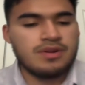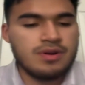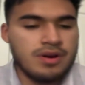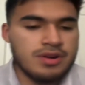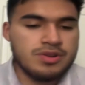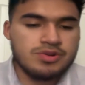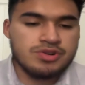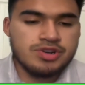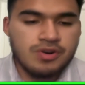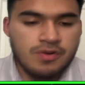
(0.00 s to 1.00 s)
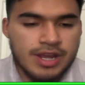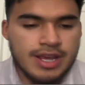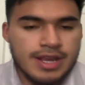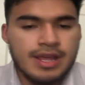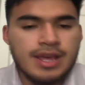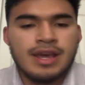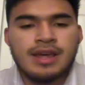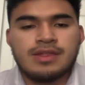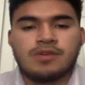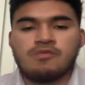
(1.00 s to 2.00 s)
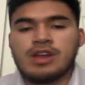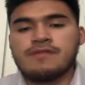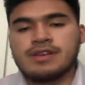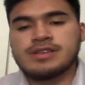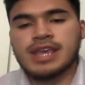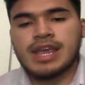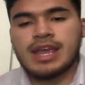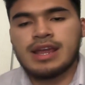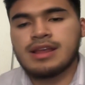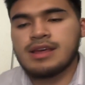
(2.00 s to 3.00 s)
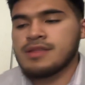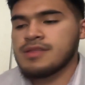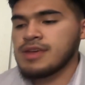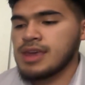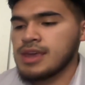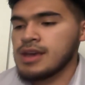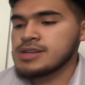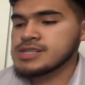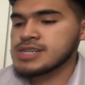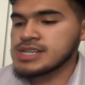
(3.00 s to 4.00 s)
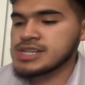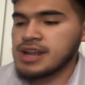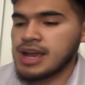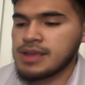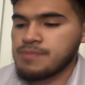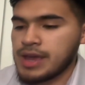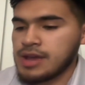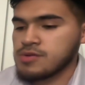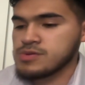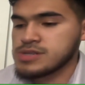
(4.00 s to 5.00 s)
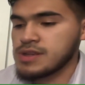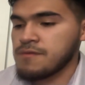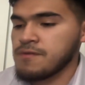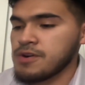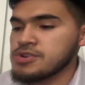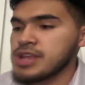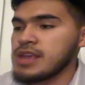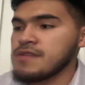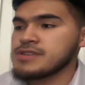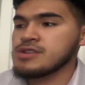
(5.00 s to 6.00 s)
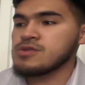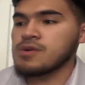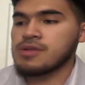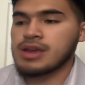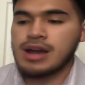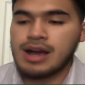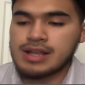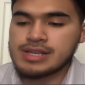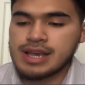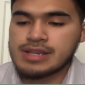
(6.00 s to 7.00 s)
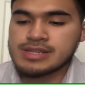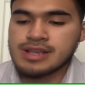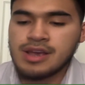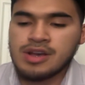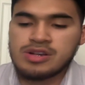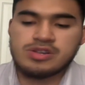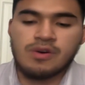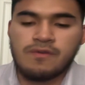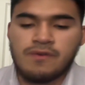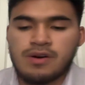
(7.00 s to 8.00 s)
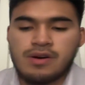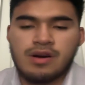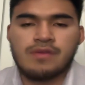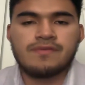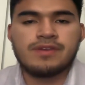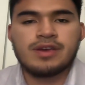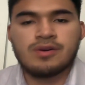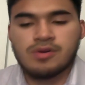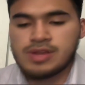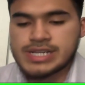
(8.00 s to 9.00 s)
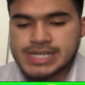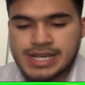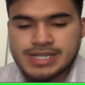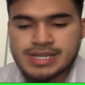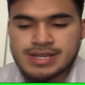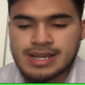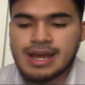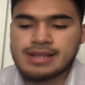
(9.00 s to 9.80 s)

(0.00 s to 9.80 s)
there on your screen, the Ravens and the Cincinnati Bengals. The first AFC North contest so far of the early season did not